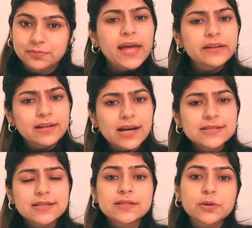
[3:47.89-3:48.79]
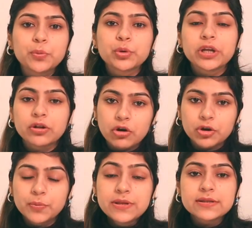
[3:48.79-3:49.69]
And the last is supporting
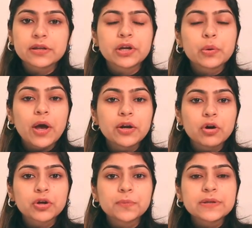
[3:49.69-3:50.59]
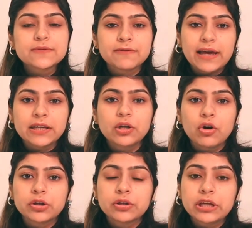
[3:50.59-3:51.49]
documents. The required documents vary
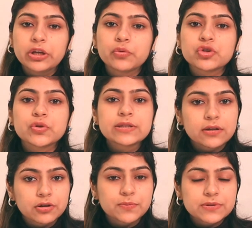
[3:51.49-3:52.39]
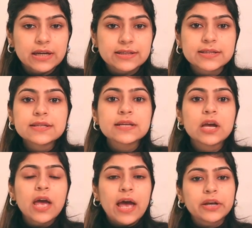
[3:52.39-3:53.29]
on the individual circumstances
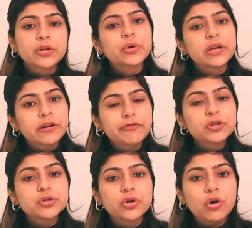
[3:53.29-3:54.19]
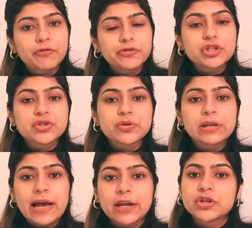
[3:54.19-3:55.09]
and you can refer to the
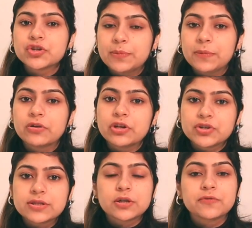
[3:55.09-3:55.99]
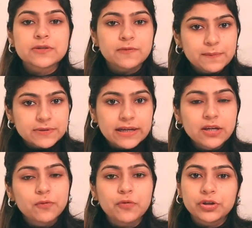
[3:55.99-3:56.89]
official Irish Immigration Service
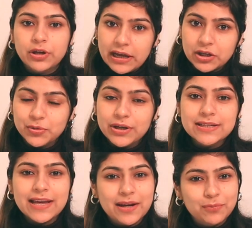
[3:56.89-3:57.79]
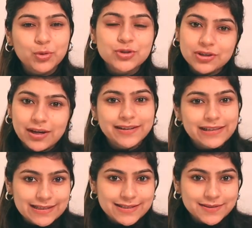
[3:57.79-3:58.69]
website for the accurate and most correct
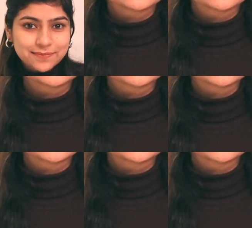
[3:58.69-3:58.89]
list.